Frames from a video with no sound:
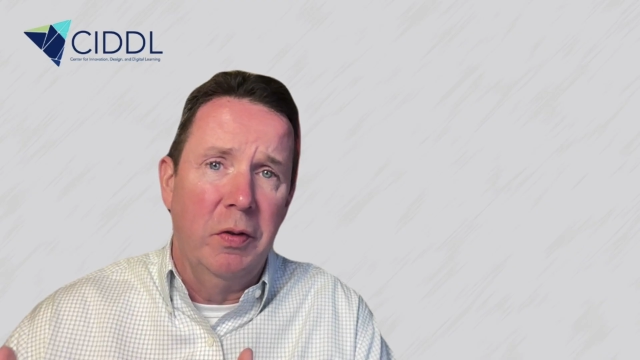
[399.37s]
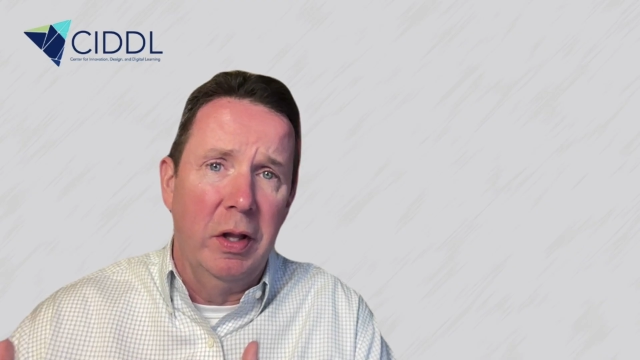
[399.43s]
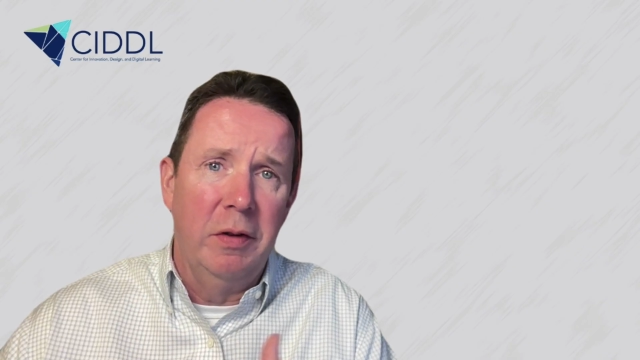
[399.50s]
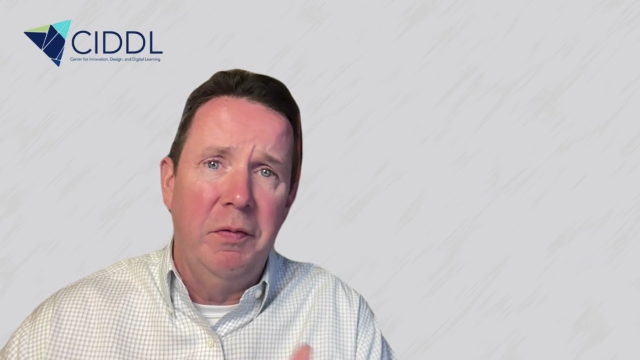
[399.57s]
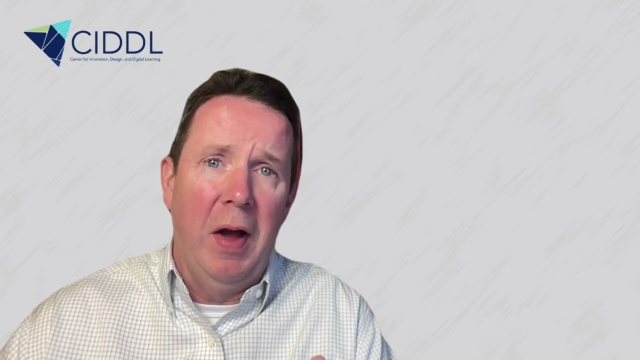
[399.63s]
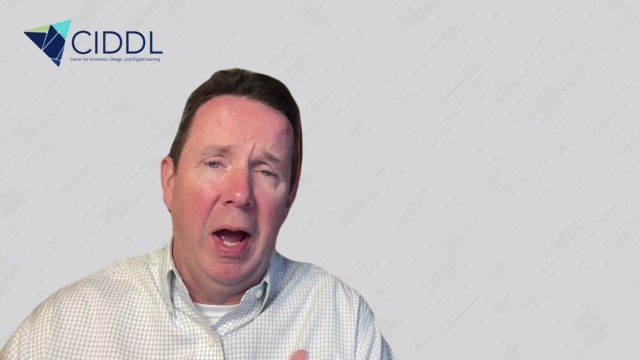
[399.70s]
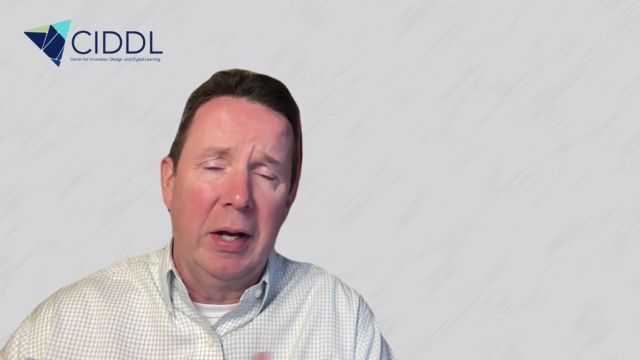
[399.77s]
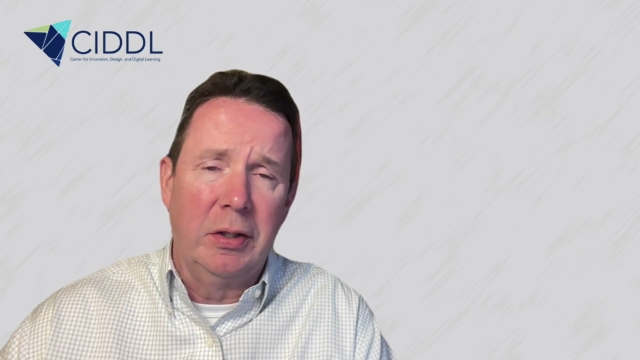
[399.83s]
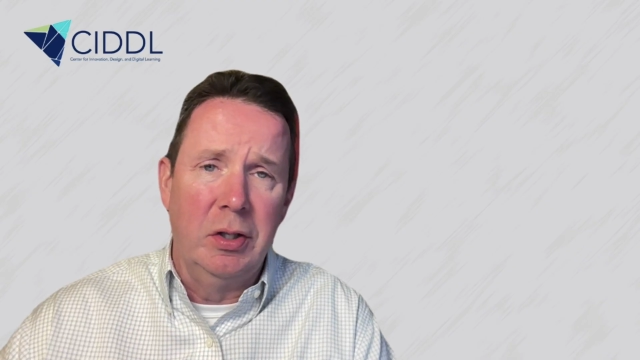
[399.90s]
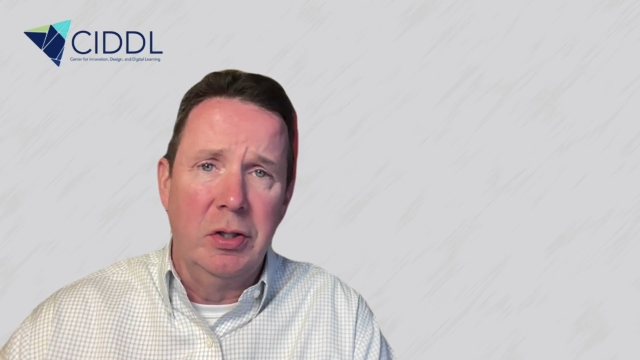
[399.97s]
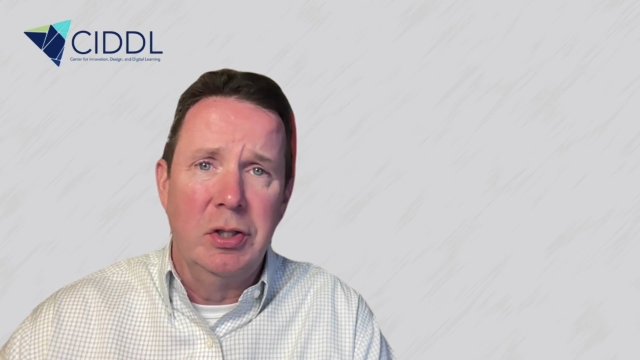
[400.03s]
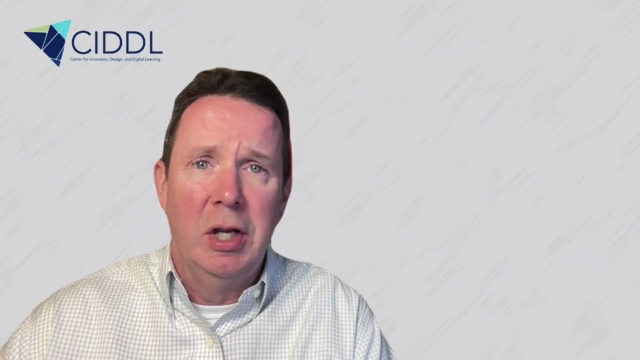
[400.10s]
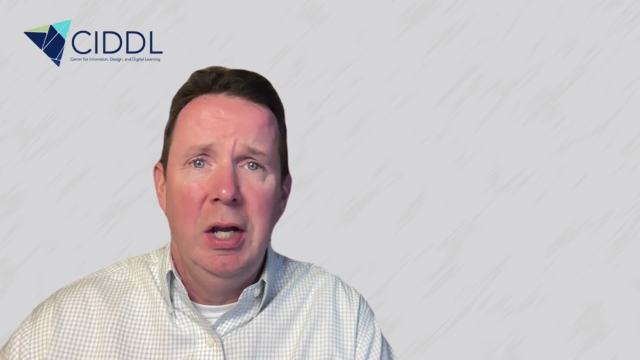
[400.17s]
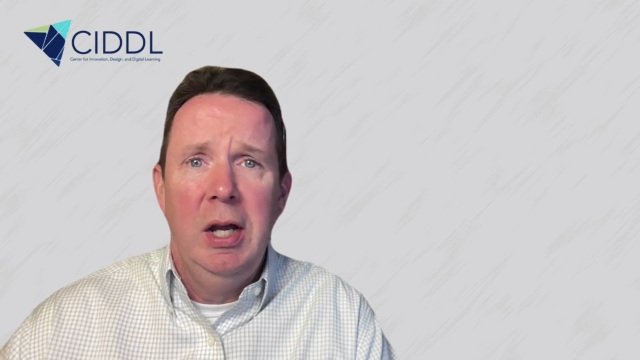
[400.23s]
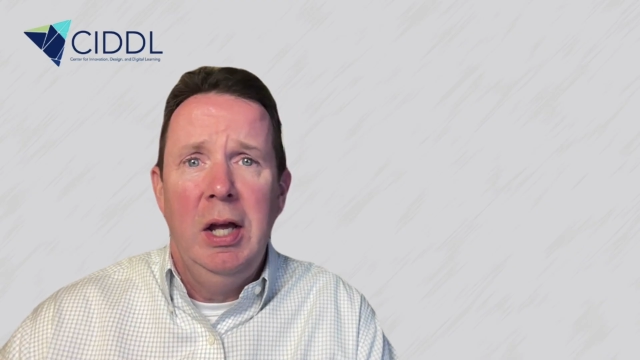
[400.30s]

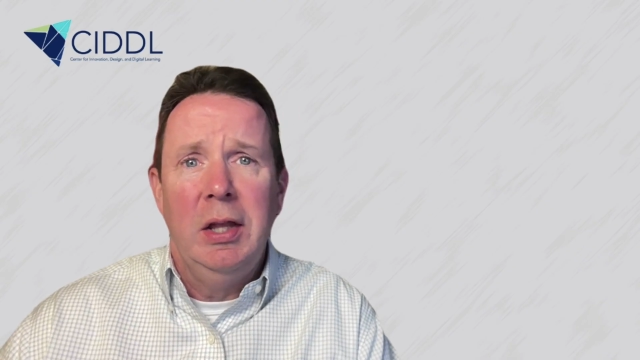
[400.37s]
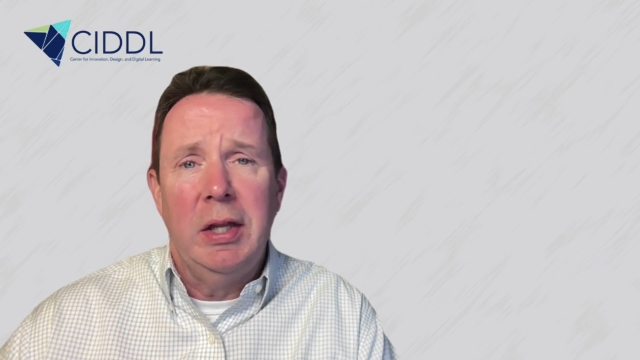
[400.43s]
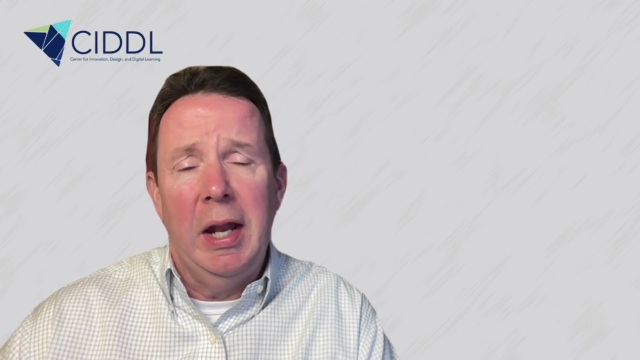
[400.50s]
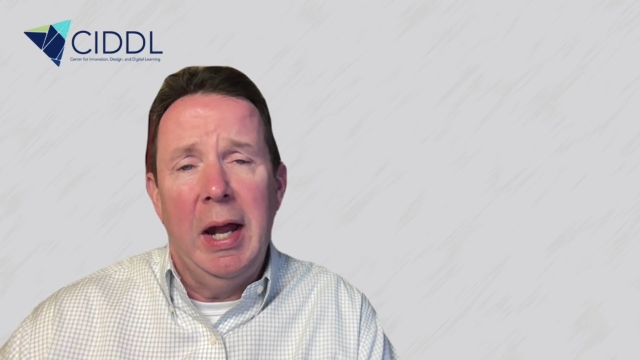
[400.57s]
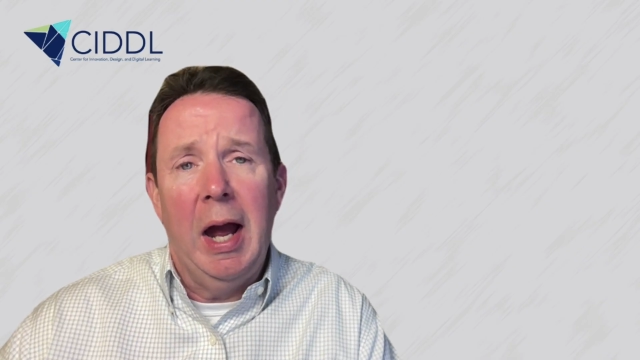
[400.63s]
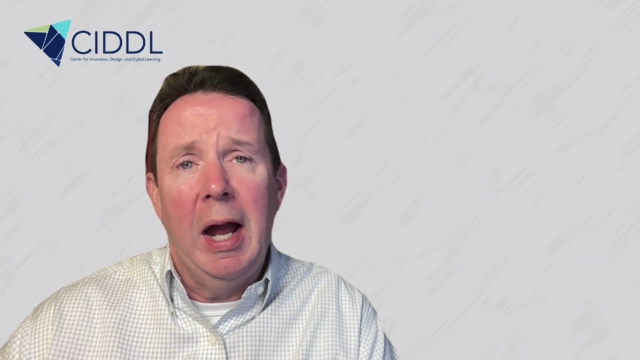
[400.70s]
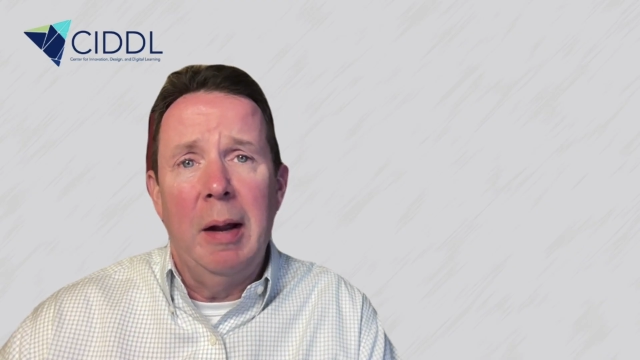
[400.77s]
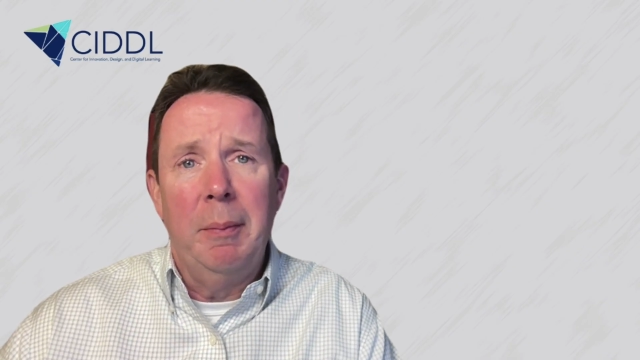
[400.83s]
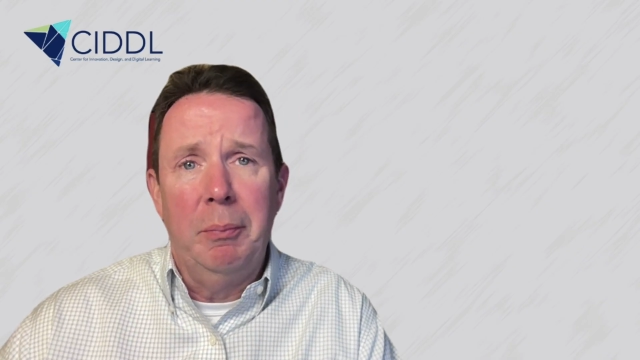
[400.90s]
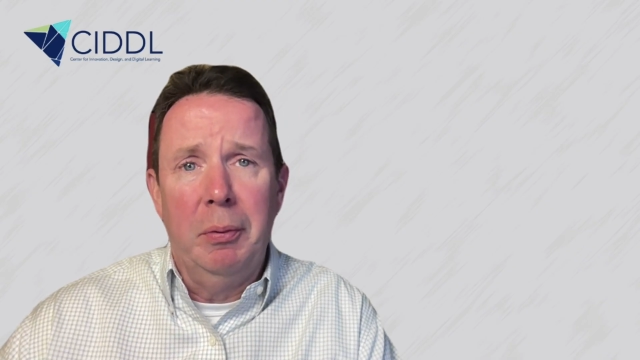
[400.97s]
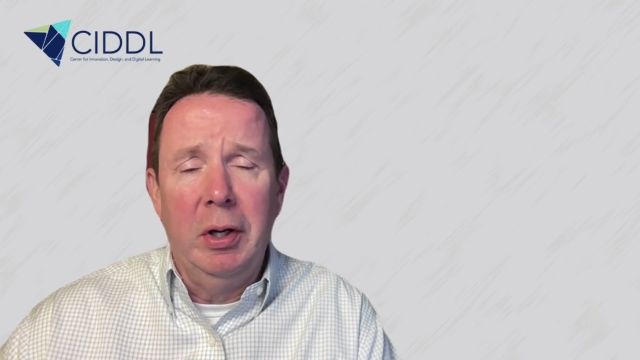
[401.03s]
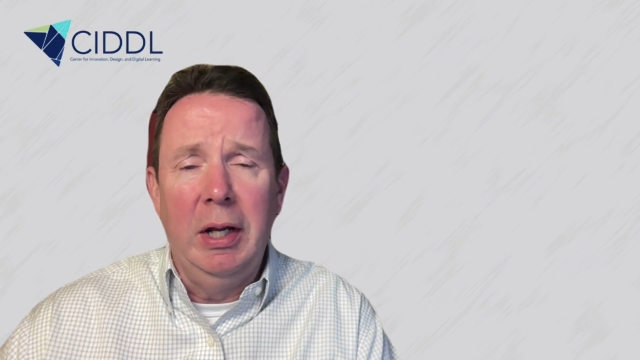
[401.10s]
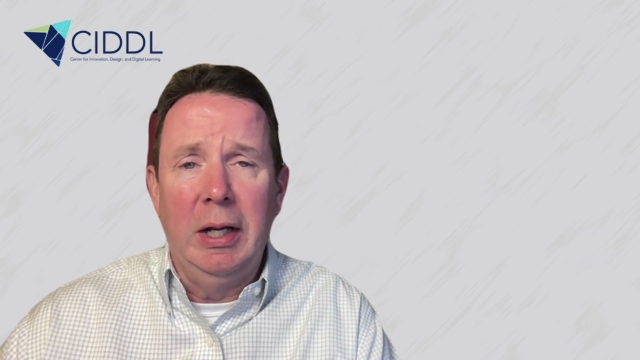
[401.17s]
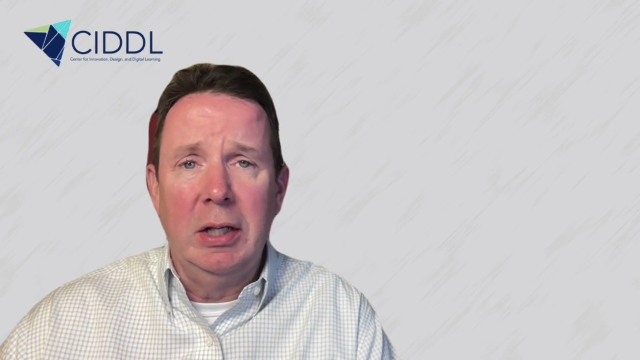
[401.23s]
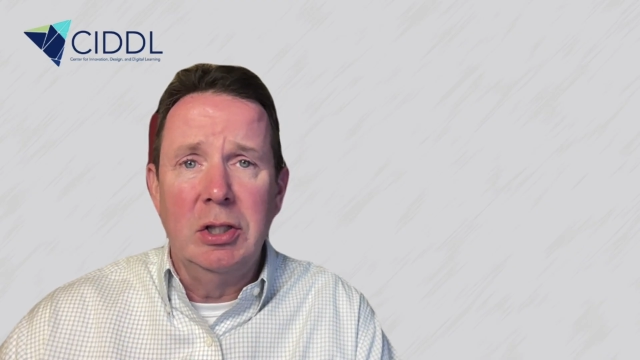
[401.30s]
factors that AI
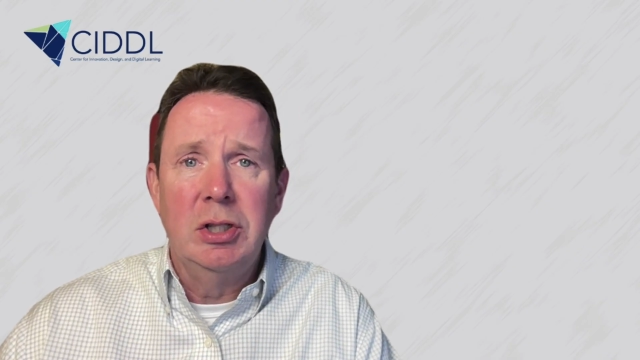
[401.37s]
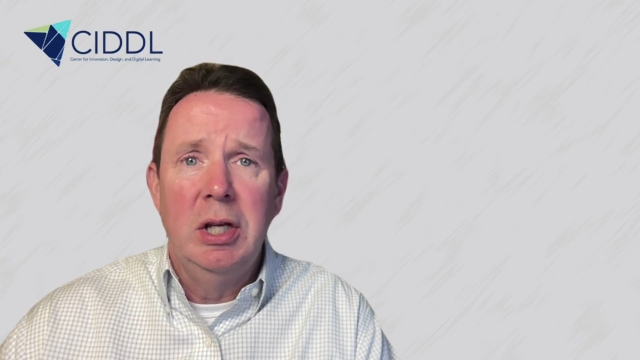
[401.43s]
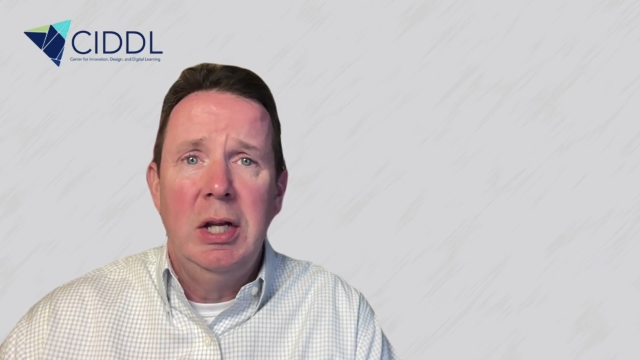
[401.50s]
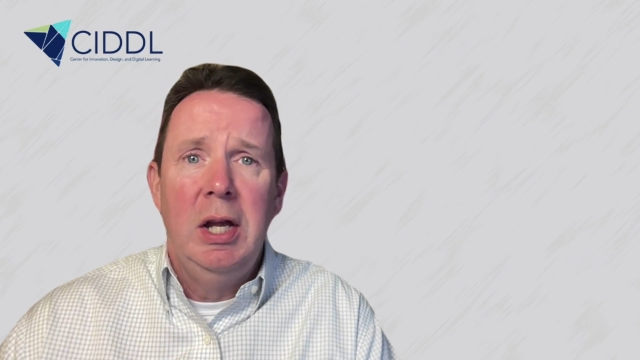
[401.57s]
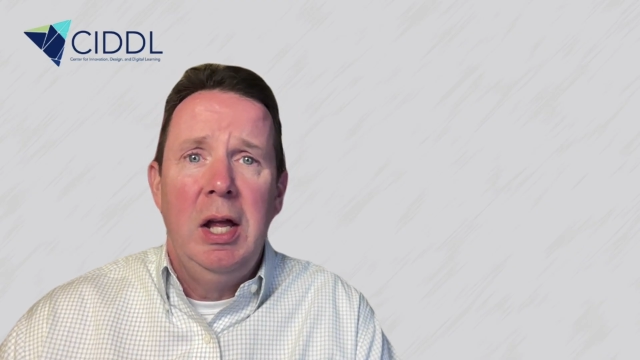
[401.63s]
brings,